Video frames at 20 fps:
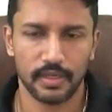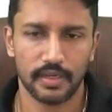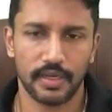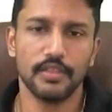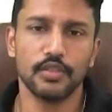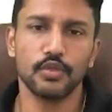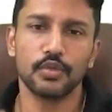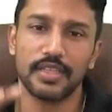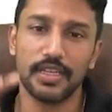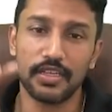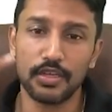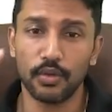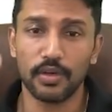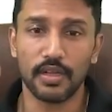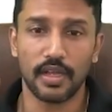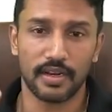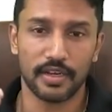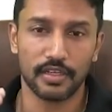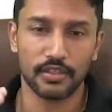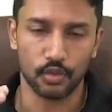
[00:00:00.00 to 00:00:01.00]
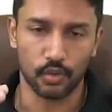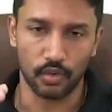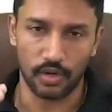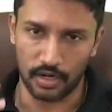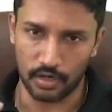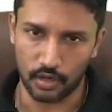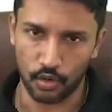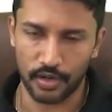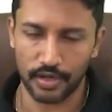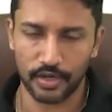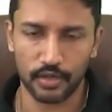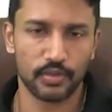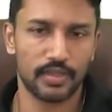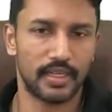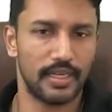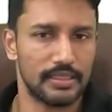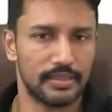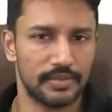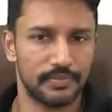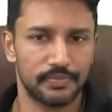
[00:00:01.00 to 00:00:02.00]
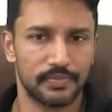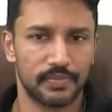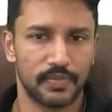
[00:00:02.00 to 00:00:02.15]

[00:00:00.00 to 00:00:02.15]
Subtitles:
Right? So set your target score according to that,